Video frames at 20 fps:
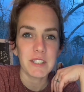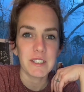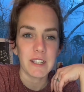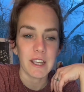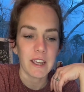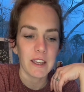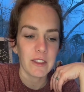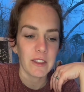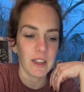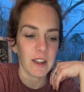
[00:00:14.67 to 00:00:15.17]

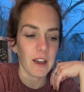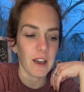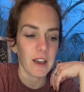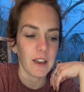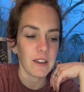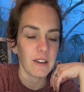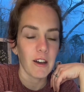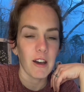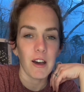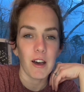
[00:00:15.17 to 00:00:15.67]
say that
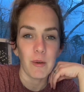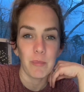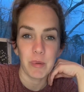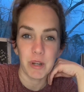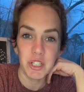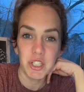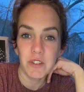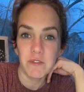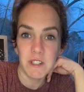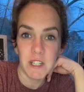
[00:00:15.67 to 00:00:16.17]
I got a
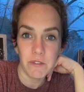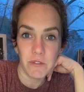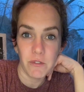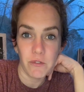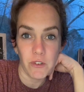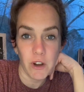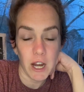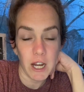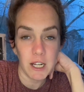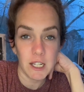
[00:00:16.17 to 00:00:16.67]
bunch of different
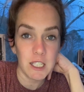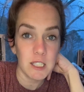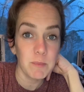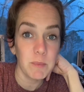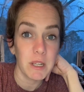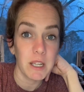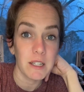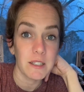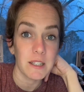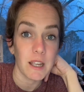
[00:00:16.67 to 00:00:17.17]
varieties
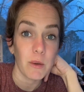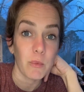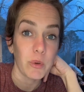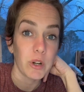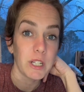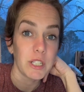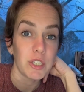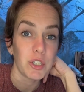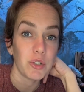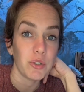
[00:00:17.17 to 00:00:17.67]
because I
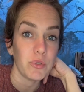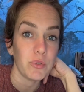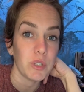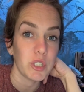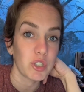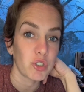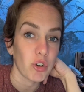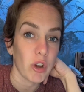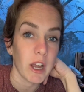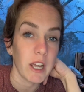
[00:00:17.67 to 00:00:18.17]
wanted to
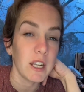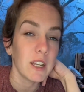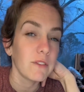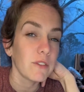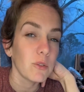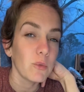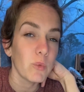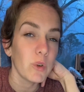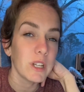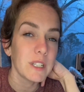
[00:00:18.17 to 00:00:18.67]
try
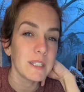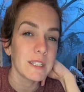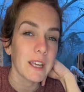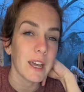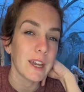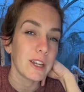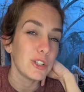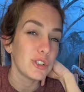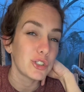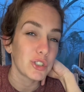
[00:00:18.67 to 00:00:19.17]
different ones that
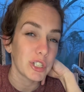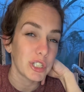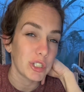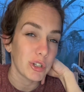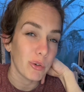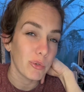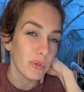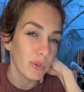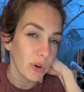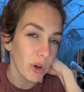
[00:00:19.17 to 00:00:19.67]
I usually
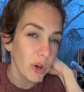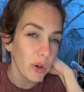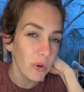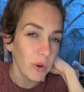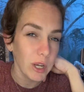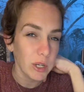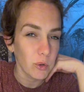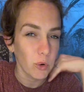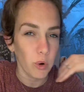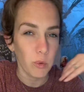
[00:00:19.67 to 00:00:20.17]
don't grow.
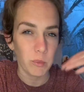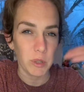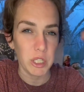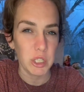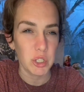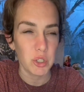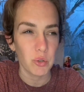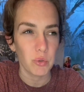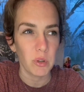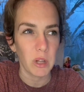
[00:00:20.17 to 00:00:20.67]
I normally
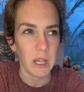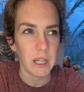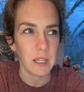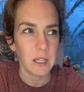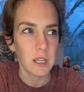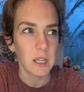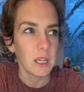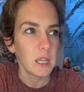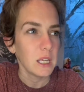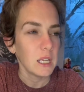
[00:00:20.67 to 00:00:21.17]
do
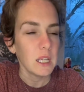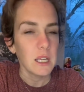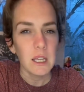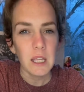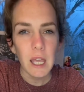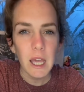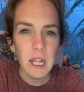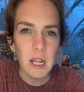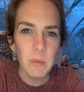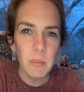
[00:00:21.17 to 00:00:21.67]
like
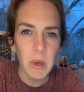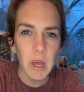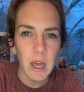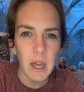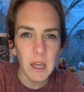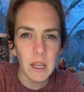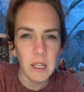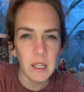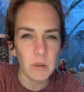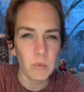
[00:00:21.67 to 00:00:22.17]

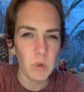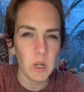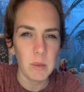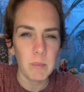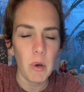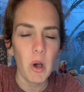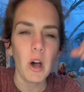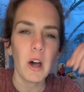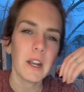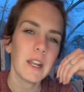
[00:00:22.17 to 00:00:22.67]
Kennebec and Red
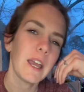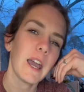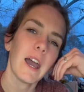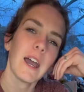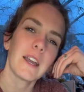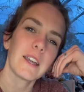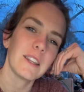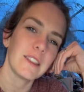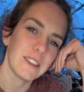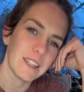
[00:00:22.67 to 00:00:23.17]

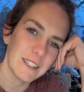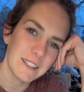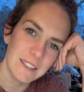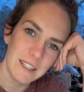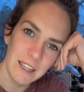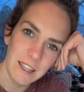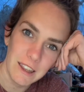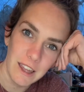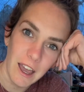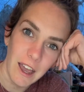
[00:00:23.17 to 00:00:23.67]
Pontiac and things
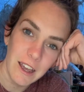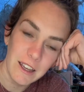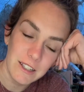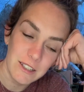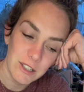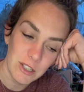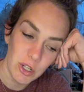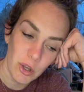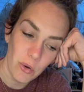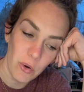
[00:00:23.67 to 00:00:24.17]
like that.
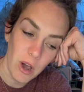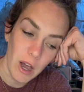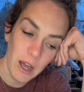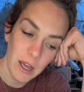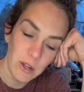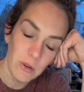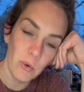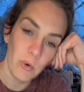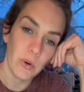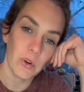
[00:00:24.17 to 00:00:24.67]
And so
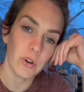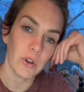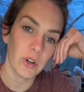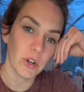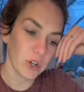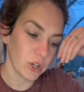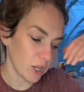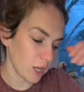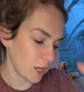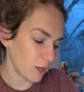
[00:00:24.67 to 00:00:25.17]
I
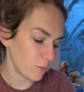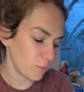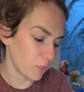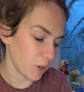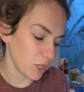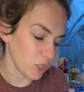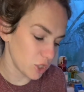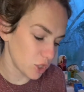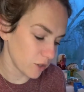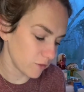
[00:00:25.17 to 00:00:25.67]
ordered a
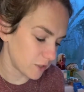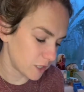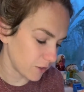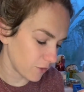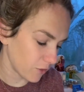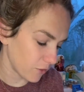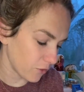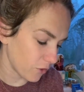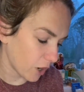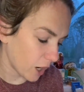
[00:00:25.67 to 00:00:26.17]
bunch of
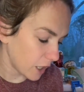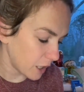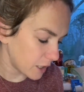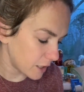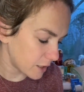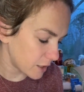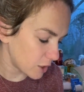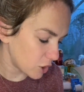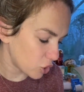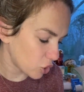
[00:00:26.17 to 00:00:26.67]
different
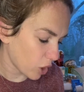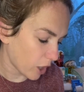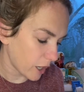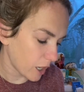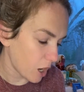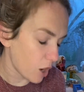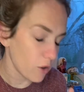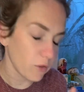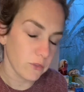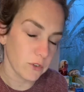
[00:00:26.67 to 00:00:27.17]
varieties to try
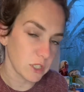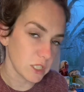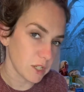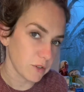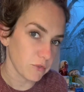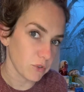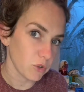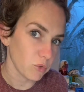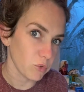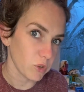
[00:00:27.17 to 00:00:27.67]
out for
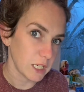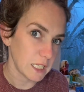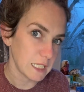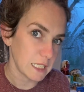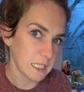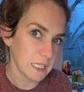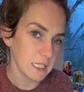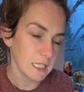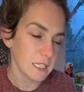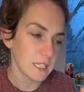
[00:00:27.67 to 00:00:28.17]
different
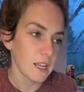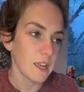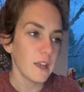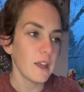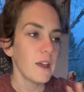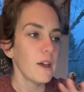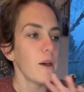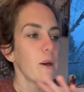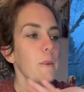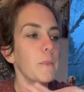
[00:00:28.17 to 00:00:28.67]
reasons.
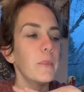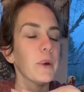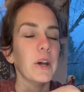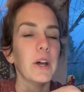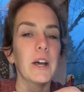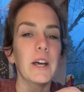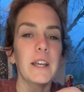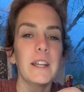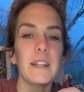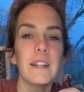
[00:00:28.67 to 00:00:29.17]

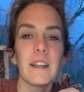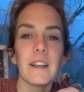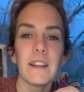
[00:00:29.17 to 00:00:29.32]
But